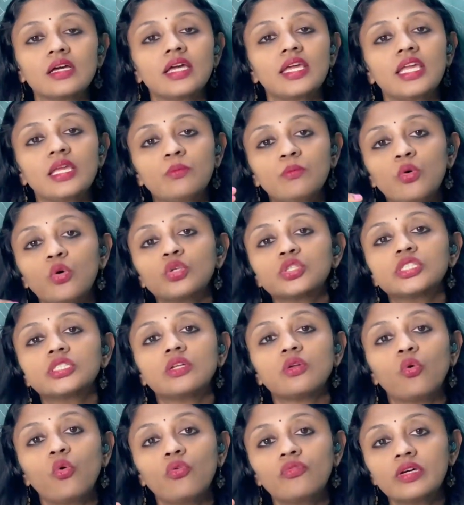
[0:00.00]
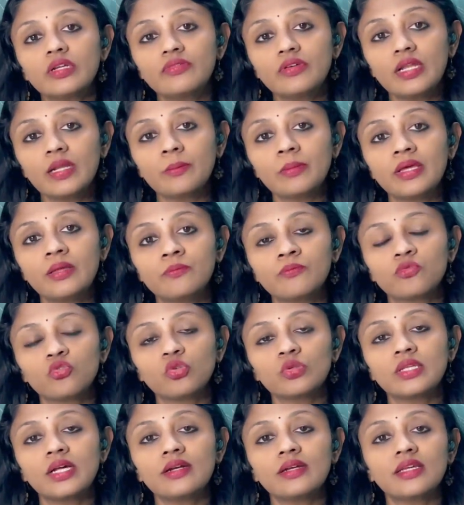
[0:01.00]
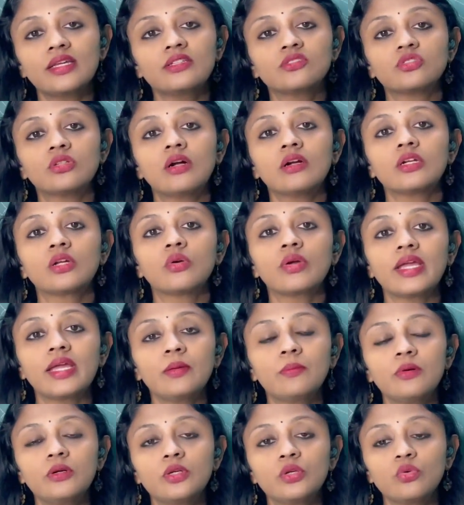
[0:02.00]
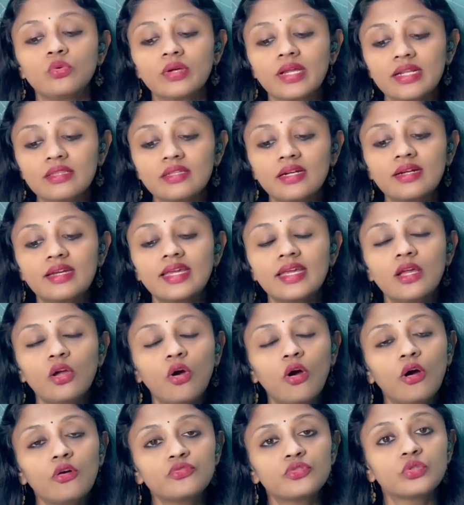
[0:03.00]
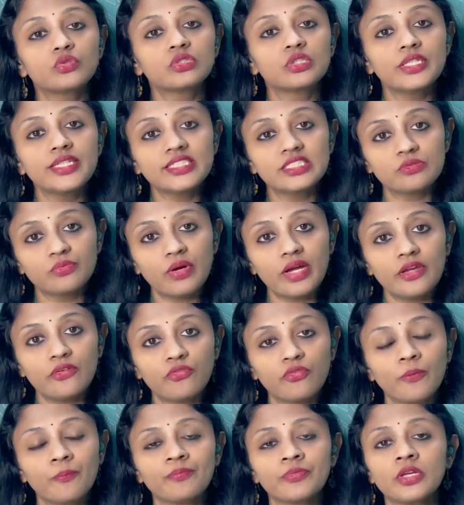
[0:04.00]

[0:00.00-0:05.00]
emotion overwhelm him so that he's not able to get the day off to see his wife.